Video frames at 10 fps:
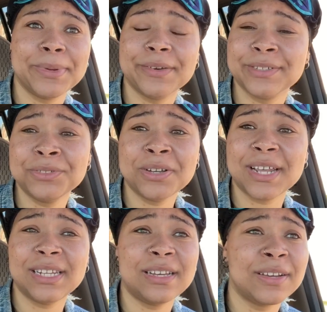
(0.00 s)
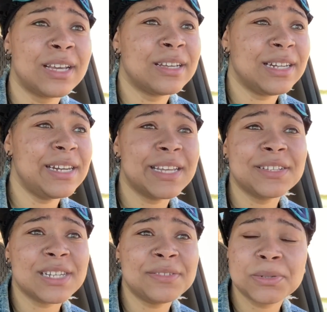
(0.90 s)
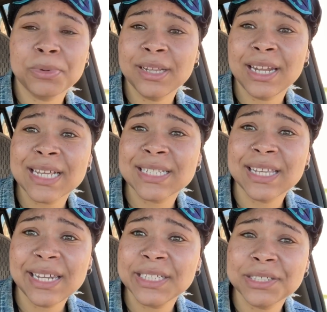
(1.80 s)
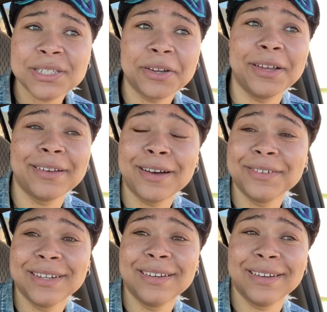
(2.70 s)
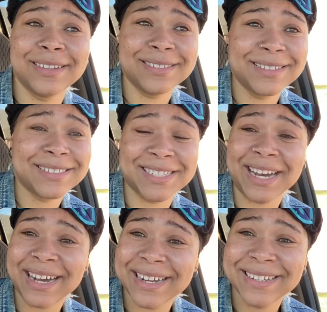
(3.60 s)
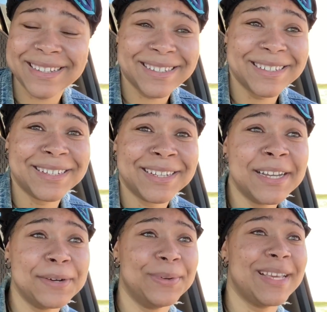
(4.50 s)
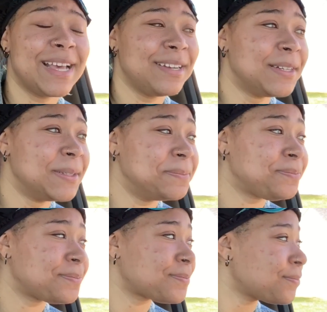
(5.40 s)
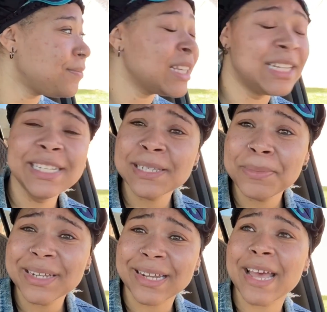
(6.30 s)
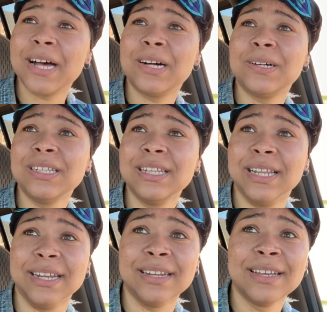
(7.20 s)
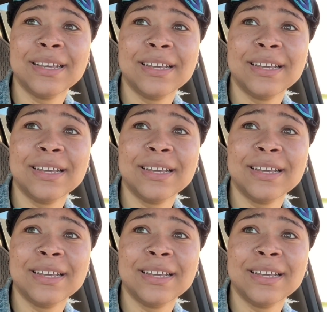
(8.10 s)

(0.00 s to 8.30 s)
appearance. You know, Lita Hayes loves to bring the light-skinned legends on Star. We got Lisa McDowell and